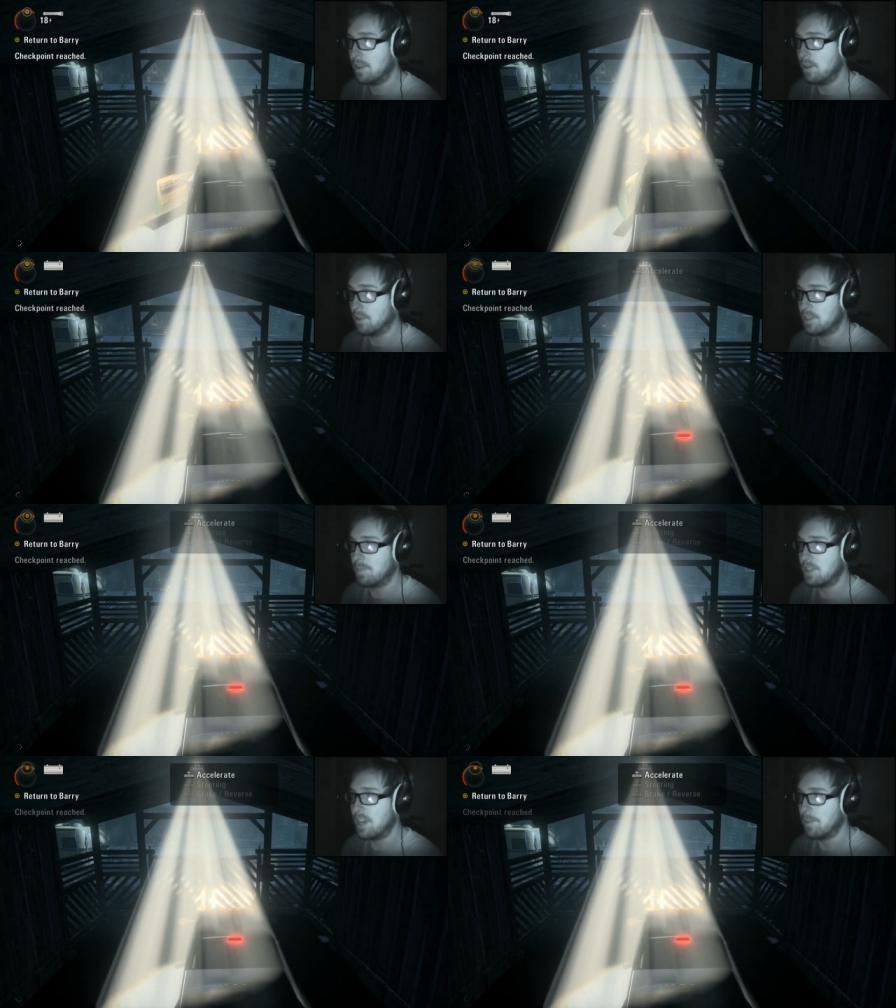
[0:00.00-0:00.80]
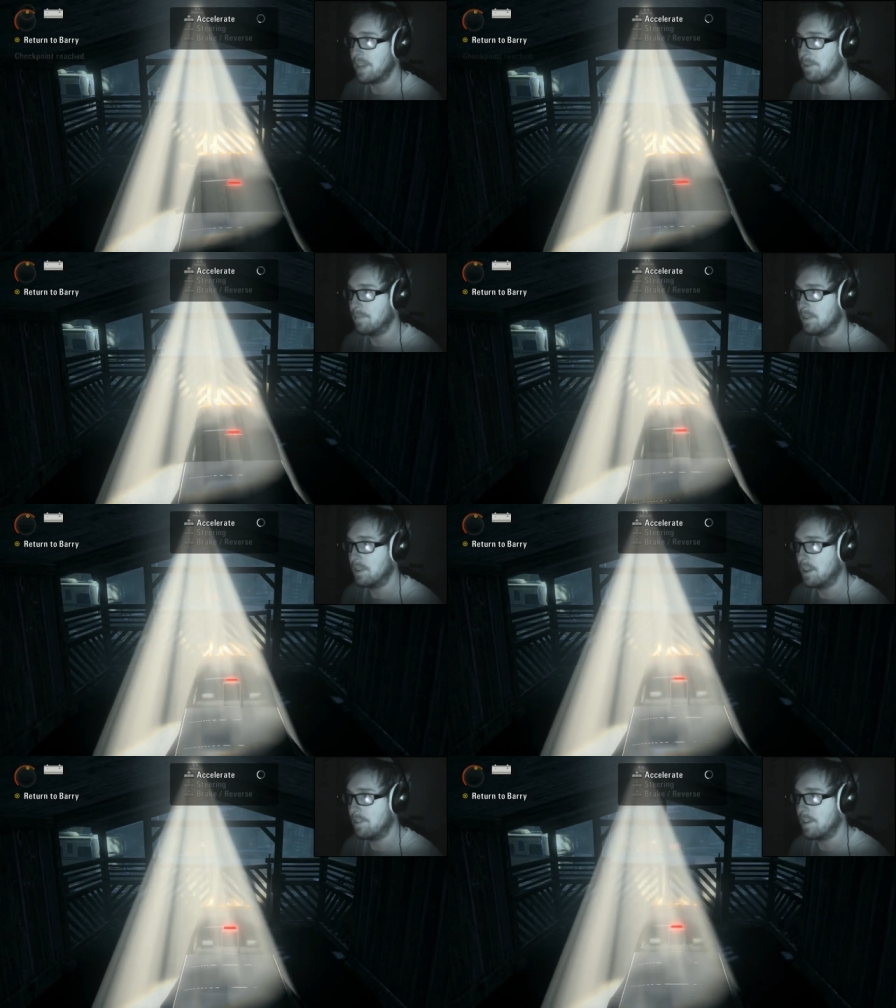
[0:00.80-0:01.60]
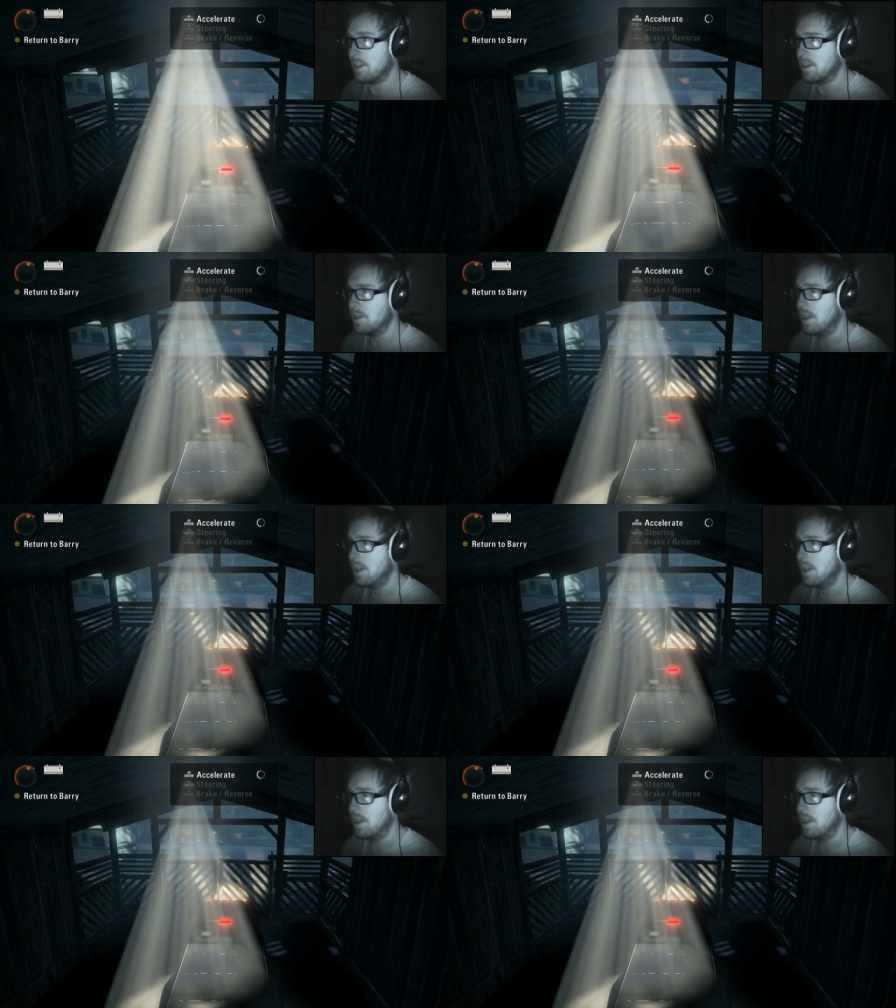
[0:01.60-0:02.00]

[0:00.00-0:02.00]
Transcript: Or someone tell me it. I don't really know.